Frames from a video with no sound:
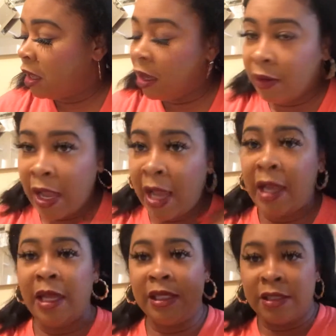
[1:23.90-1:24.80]

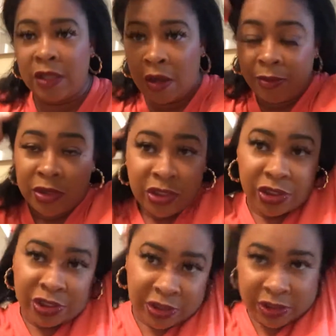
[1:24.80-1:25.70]
Okay, and so I'm going to
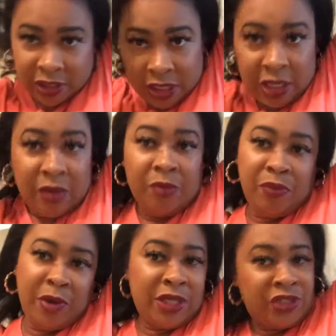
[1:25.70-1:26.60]
just
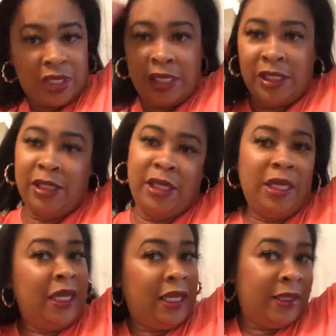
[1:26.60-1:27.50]
brush it
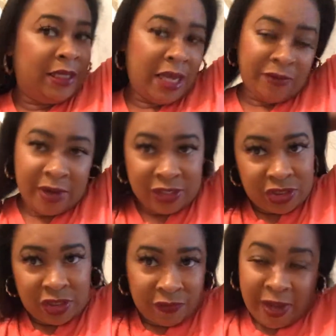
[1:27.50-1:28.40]
in the
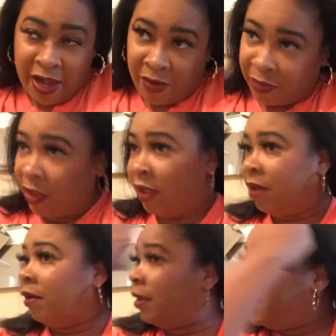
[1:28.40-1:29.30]
direction of how I'm going to
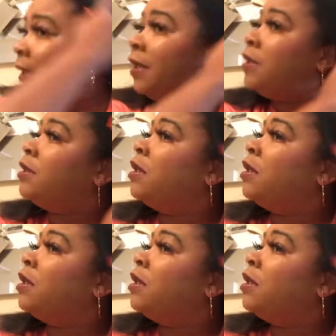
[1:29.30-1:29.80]
curl it.